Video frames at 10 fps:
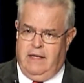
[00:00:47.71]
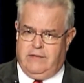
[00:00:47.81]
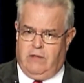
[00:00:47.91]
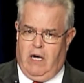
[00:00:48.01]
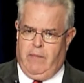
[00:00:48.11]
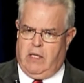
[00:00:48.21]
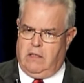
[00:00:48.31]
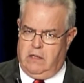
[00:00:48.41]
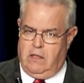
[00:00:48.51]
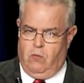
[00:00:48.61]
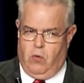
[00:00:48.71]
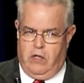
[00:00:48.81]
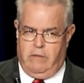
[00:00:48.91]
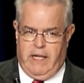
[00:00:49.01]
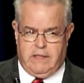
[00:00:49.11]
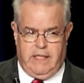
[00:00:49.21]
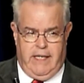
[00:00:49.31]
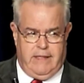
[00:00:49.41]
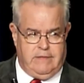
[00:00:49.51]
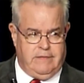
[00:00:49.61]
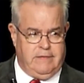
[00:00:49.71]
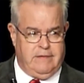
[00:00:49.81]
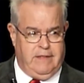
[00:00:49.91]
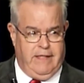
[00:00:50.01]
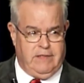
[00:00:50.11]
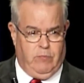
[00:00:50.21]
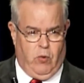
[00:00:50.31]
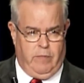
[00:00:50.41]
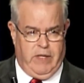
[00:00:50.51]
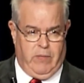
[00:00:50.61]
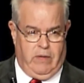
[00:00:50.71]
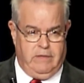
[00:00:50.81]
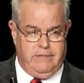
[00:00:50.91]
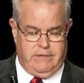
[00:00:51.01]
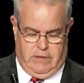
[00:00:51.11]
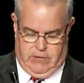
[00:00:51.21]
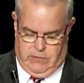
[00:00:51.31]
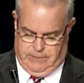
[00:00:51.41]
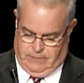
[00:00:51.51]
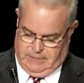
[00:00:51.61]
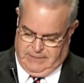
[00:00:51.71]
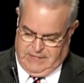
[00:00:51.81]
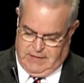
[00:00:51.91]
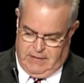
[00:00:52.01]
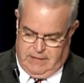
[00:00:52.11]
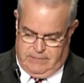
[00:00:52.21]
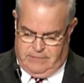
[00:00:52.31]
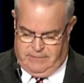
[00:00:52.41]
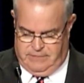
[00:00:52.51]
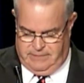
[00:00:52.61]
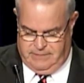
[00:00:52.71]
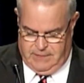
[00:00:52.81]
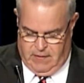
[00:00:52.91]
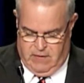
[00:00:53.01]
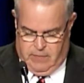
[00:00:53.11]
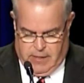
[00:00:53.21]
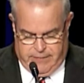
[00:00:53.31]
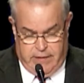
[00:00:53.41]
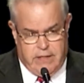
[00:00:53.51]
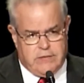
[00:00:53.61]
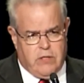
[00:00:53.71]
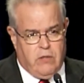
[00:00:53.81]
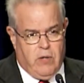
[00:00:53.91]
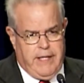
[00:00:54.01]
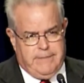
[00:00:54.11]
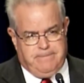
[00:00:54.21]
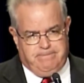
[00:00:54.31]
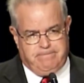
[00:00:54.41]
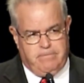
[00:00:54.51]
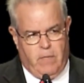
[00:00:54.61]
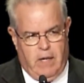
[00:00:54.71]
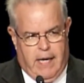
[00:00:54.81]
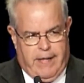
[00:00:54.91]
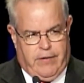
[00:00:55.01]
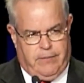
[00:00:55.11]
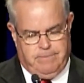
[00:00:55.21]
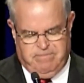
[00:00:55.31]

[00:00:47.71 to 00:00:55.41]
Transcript: And so I'm a little worried about that as a board member. So, but I think that's a great honor.